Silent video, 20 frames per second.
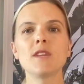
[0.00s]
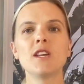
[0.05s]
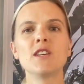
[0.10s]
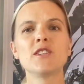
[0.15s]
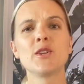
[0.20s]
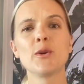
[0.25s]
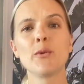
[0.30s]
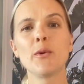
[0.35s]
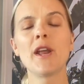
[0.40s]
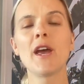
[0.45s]

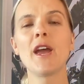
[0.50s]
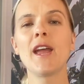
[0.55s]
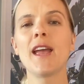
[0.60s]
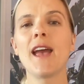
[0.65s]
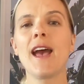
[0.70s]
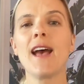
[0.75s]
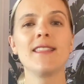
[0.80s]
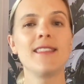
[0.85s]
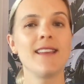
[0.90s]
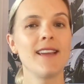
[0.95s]
So when I
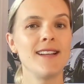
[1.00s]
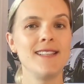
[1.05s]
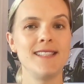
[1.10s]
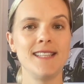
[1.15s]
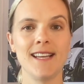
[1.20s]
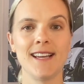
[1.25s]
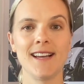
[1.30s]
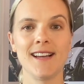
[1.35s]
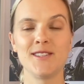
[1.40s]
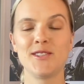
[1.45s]
had the
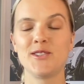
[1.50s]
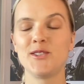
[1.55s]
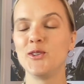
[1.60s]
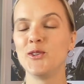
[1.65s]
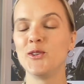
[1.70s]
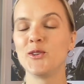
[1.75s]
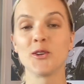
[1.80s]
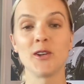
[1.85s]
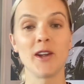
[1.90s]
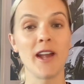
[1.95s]
idea
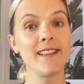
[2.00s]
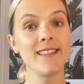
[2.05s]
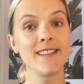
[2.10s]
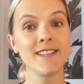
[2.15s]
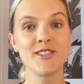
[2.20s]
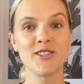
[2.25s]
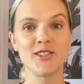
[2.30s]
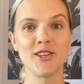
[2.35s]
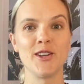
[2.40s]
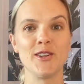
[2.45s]
to create
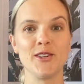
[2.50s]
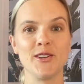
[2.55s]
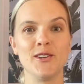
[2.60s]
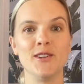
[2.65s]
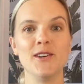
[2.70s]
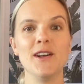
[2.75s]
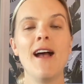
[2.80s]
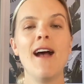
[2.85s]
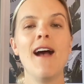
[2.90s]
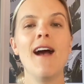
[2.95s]
this
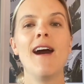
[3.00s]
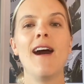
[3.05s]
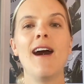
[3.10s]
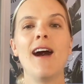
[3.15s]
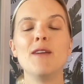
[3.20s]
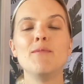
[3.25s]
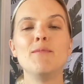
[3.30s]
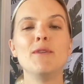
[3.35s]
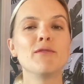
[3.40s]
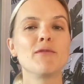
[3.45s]
journal,
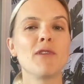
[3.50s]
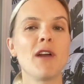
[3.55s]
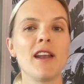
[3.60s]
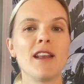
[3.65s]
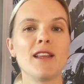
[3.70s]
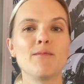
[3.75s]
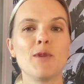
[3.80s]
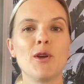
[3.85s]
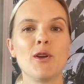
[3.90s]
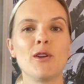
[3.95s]
I'd been
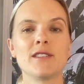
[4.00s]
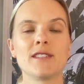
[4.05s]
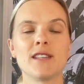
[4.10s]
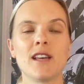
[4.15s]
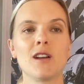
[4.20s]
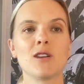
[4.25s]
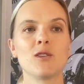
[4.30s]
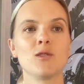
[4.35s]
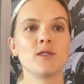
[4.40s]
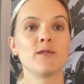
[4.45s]
riding
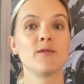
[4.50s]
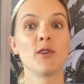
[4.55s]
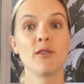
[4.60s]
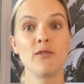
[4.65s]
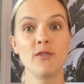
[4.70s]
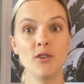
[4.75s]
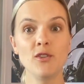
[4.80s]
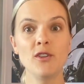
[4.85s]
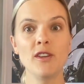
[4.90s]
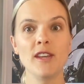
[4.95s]
motorcycles for a
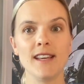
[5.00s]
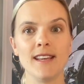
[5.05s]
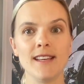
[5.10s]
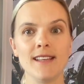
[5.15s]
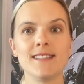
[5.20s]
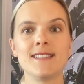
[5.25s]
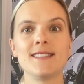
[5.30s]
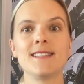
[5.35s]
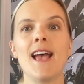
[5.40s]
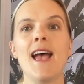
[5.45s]
few
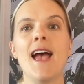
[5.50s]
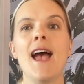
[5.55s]
years,